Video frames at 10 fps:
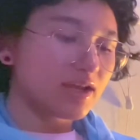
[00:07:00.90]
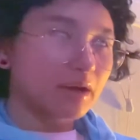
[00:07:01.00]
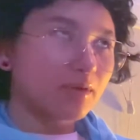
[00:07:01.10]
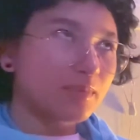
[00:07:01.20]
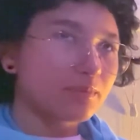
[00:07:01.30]
I
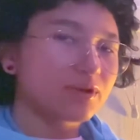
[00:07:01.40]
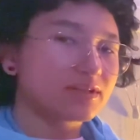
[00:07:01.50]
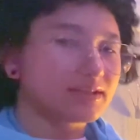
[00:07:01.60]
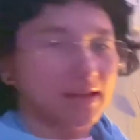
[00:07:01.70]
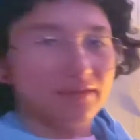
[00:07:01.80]
remember it
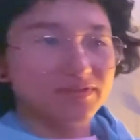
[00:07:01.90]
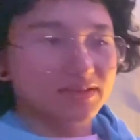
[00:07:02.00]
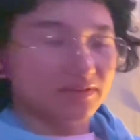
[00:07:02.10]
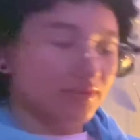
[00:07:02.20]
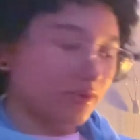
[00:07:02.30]
did have
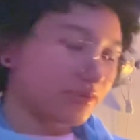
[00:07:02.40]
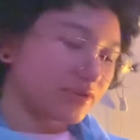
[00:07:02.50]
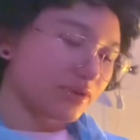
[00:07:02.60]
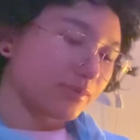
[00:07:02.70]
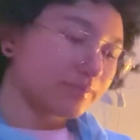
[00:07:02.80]
stuff though,
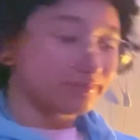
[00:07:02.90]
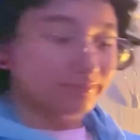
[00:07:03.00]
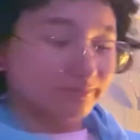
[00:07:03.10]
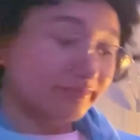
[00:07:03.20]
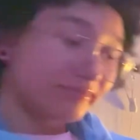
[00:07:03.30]
so
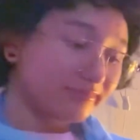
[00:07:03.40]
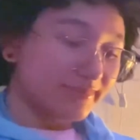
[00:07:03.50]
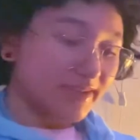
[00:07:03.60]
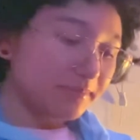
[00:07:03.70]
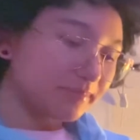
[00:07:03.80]

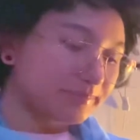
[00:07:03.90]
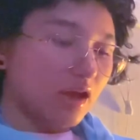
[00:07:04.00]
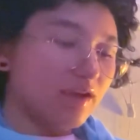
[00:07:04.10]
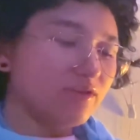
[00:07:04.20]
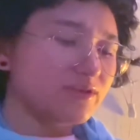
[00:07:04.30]
yep.
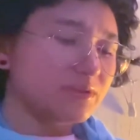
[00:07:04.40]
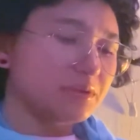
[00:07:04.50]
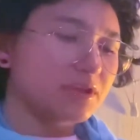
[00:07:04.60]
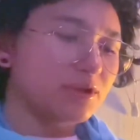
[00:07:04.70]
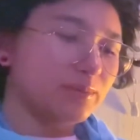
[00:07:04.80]
I've also
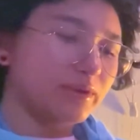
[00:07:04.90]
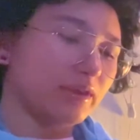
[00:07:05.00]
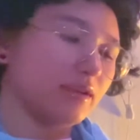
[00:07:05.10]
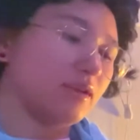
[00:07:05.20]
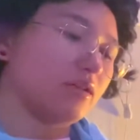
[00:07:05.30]

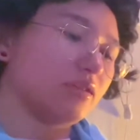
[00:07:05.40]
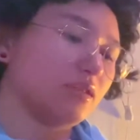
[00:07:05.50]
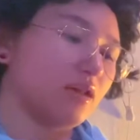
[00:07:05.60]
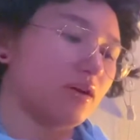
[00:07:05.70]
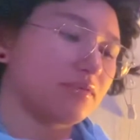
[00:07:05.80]
accumulated a
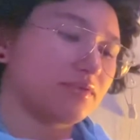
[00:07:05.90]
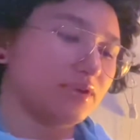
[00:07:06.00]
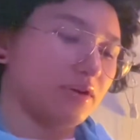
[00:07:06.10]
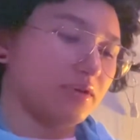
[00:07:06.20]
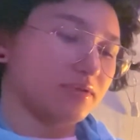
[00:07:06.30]
lot of
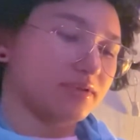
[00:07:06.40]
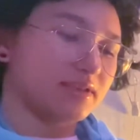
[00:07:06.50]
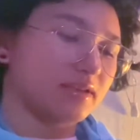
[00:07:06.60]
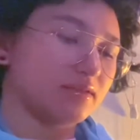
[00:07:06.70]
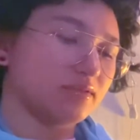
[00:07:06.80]
dogs
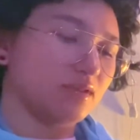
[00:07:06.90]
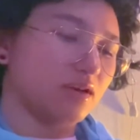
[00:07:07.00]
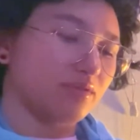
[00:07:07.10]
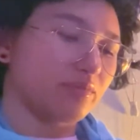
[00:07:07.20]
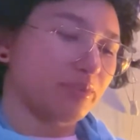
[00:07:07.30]
and a
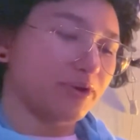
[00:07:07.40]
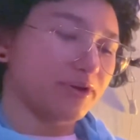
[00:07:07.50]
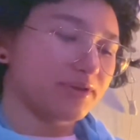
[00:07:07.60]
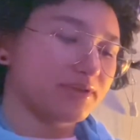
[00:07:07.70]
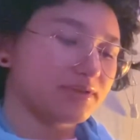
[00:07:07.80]
lot of
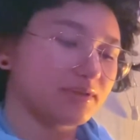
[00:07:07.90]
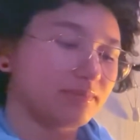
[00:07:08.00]
birds.